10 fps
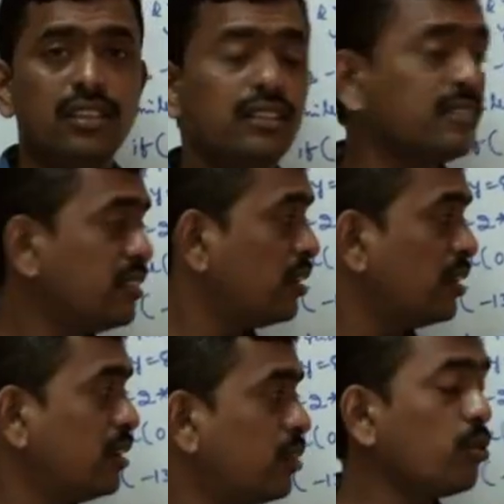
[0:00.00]
It's
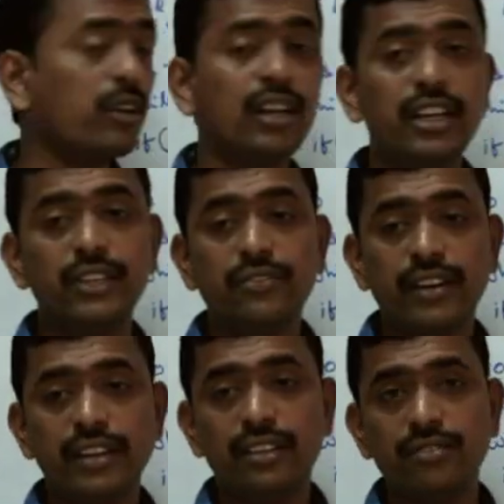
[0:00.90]
totally
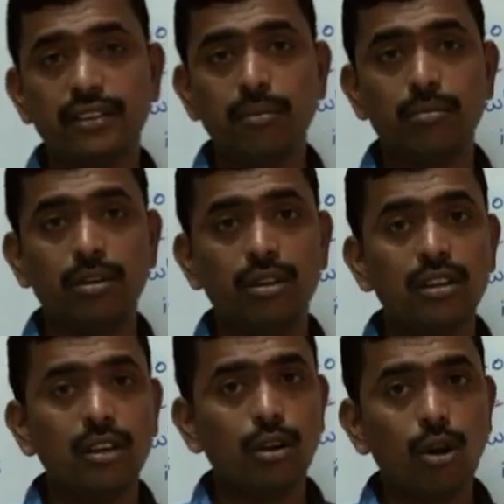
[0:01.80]
different from
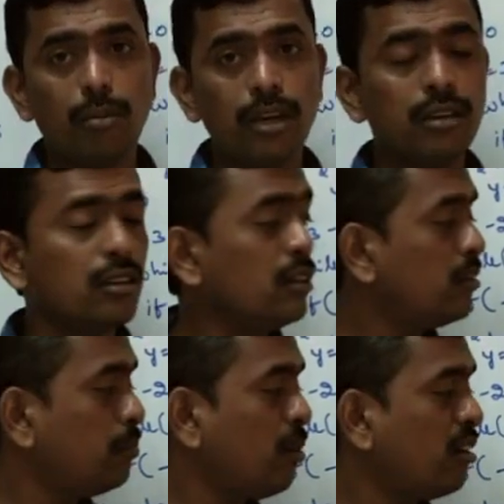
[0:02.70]
common
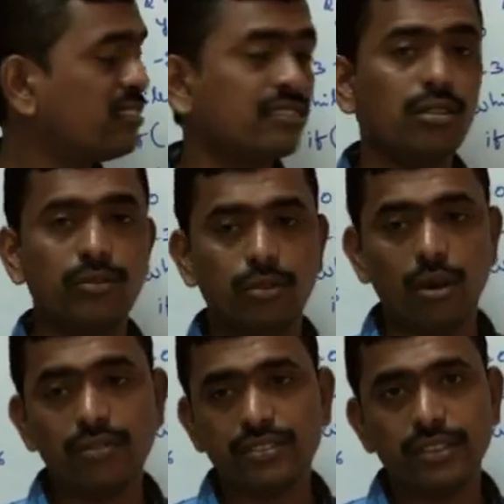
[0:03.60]
plots of
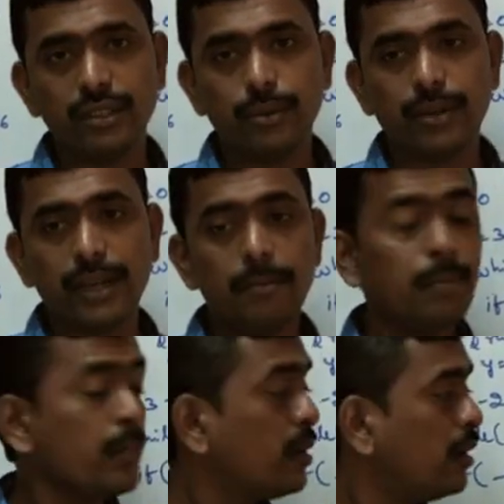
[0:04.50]
graphs. Okay,
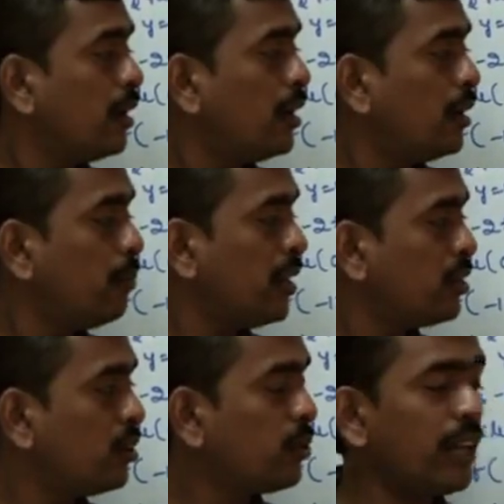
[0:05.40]
but
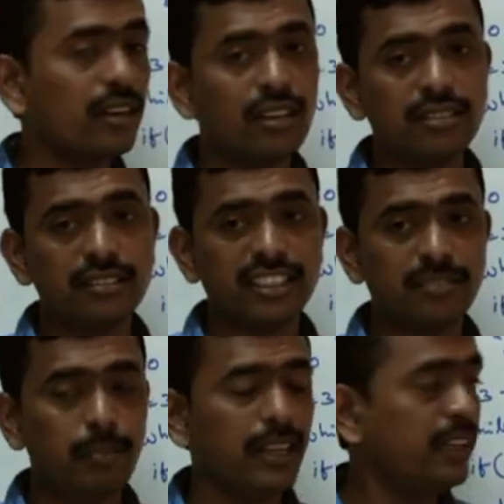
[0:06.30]
today class is
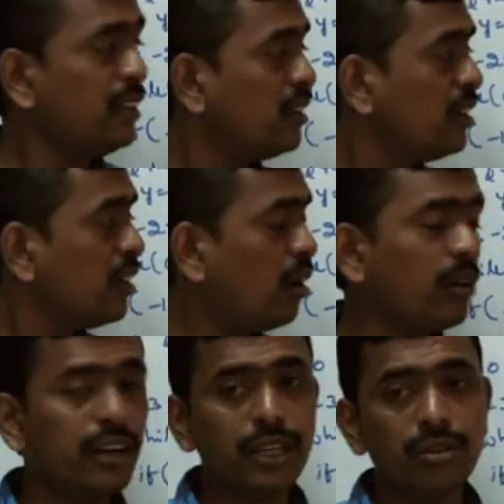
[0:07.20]
explaining.
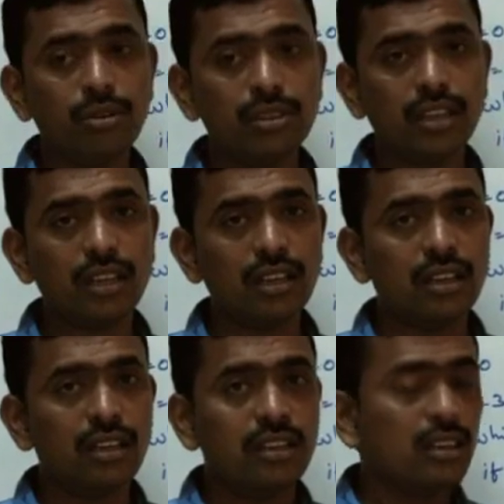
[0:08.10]
Already you know the
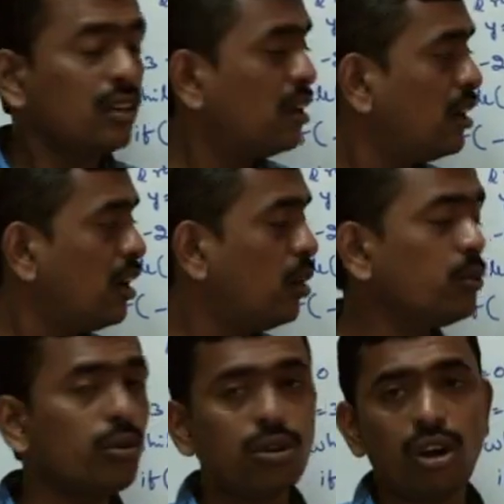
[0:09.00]
how
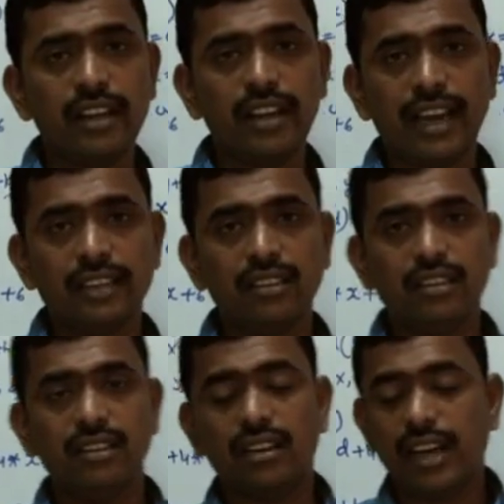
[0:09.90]
to draw a line
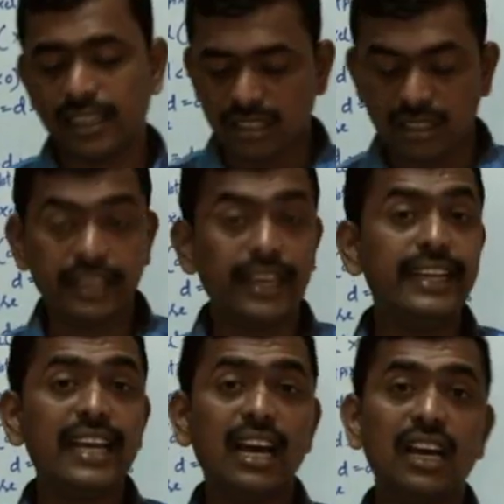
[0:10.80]
like
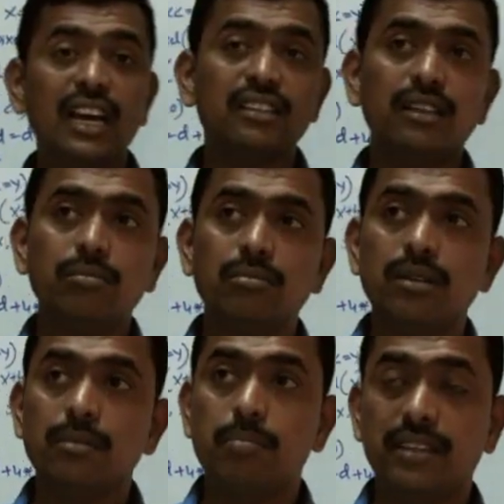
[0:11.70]
DD algorithm,
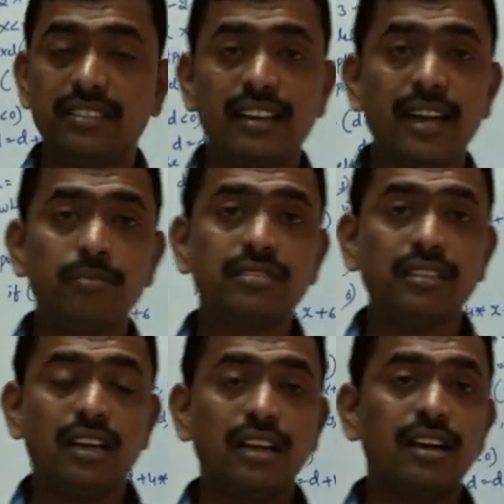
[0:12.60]
Bresenham's
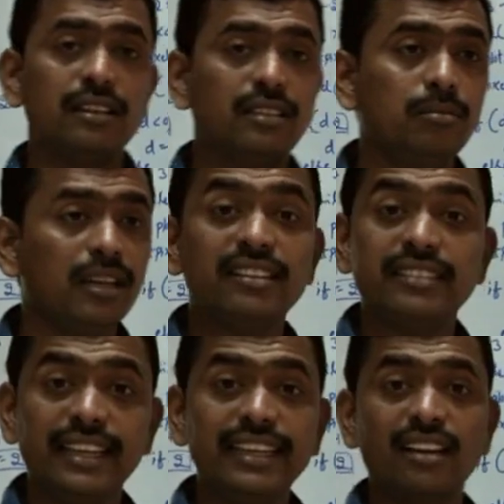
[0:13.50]
algorithm in
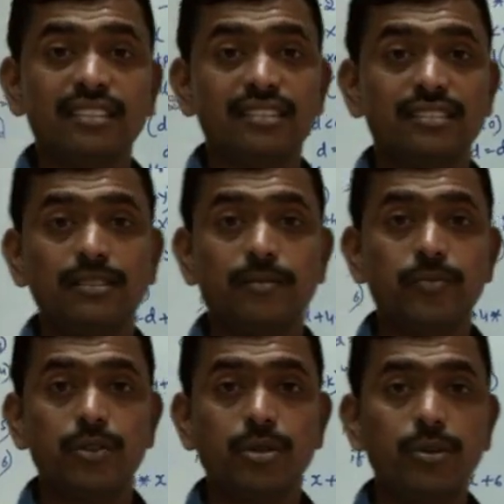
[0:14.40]
theory classes.
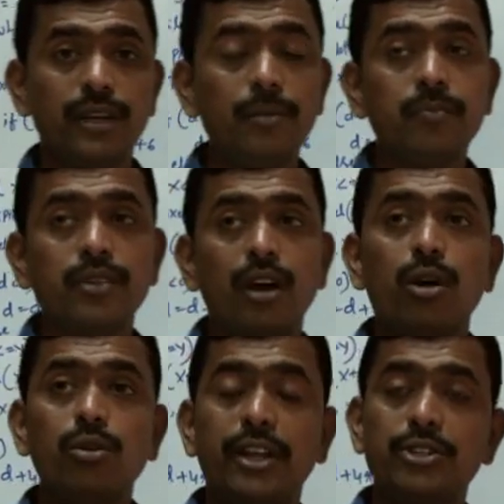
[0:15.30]
Okay, how
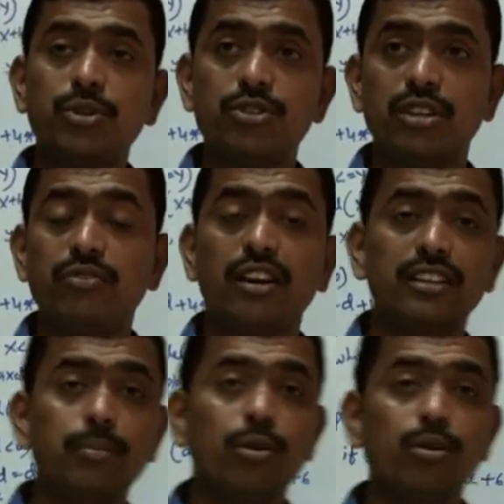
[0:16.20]
to execution for
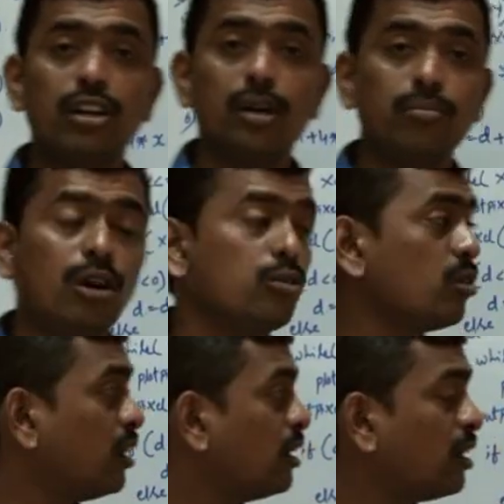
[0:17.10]
the program, how to
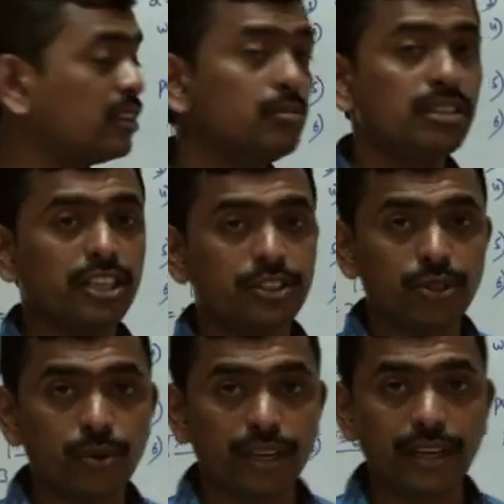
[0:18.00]
algorithm is
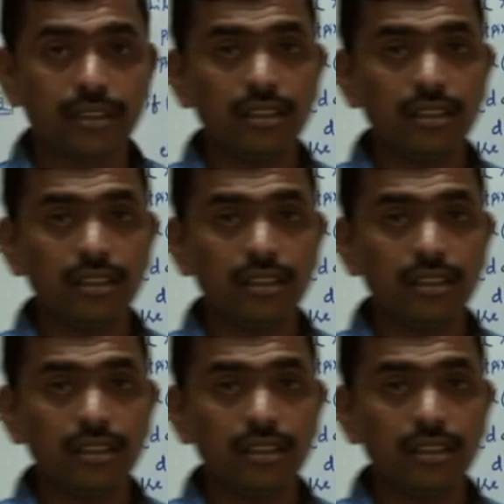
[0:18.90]
executed.